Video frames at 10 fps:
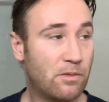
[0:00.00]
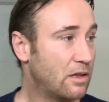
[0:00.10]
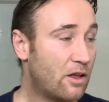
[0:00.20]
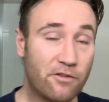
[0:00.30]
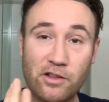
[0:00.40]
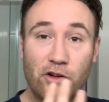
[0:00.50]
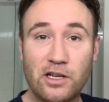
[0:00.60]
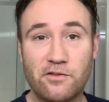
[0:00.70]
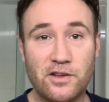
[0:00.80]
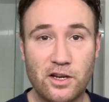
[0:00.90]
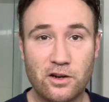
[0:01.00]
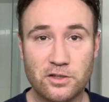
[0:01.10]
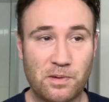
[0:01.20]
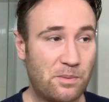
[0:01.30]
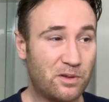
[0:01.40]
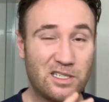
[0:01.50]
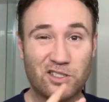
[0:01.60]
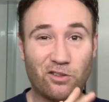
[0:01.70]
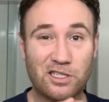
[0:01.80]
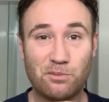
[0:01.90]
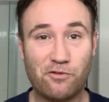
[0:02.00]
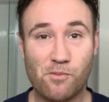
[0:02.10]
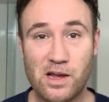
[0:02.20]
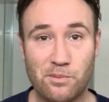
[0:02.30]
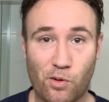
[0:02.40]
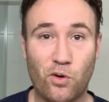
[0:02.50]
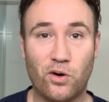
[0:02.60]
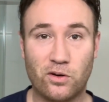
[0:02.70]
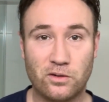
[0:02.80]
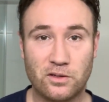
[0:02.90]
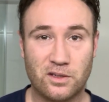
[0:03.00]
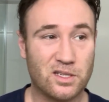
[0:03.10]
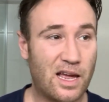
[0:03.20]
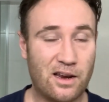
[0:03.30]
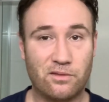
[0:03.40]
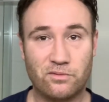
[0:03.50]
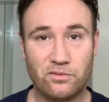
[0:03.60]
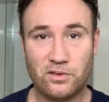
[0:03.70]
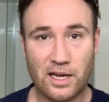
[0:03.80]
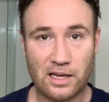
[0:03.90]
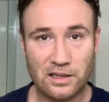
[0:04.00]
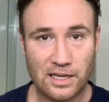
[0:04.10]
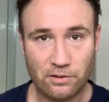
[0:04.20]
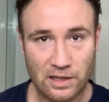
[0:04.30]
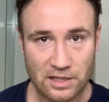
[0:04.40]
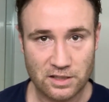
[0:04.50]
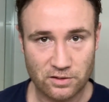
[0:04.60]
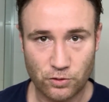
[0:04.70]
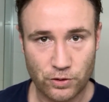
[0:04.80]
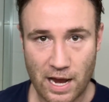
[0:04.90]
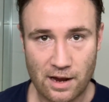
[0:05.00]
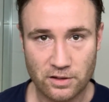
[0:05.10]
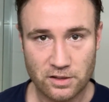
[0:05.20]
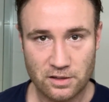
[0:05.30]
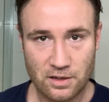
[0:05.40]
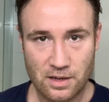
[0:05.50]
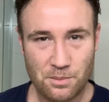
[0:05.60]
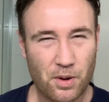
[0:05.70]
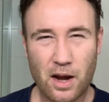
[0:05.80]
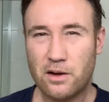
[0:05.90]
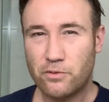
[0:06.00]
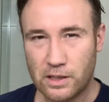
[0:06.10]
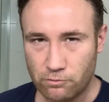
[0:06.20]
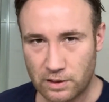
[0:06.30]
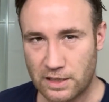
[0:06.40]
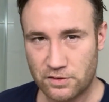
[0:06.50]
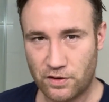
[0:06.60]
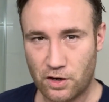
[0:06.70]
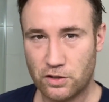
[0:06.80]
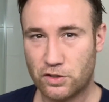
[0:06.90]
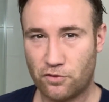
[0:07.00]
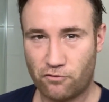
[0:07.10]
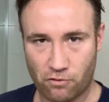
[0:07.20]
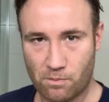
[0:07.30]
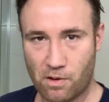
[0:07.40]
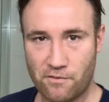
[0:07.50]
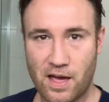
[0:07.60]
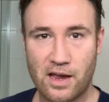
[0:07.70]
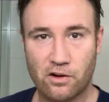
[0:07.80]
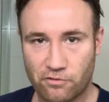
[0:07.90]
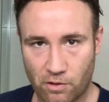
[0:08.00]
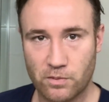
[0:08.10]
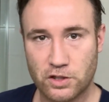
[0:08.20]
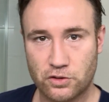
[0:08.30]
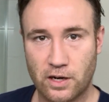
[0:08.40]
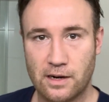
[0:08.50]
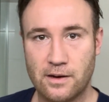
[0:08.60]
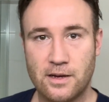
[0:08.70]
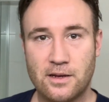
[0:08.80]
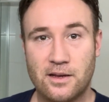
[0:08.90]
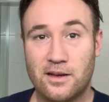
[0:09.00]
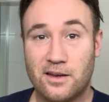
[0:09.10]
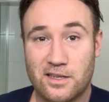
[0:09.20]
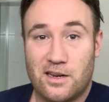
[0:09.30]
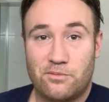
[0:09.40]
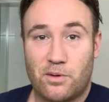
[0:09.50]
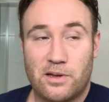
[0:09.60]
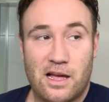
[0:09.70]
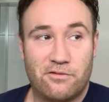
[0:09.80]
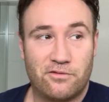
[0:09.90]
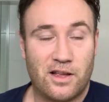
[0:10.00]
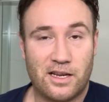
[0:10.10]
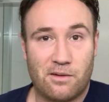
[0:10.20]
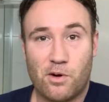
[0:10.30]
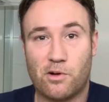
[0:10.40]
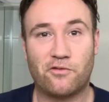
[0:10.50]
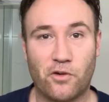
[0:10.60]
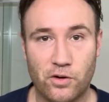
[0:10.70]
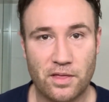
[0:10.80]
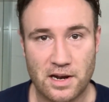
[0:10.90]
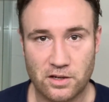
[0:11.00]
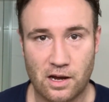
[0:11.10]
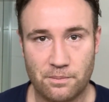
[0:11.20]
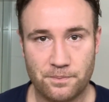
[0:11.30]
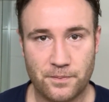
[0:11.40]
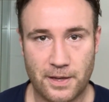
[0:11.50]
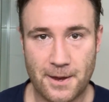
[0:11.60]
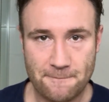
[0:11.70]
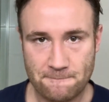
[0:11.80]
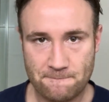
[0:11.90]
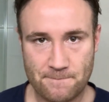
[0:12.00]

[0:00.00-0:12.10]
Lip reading: A lot of the earlier videos are people insulting me for being poor because I had a less good house. But I didn't really release videos from my van or from the street because I didn't probably have like a mobile phone at that time, okay?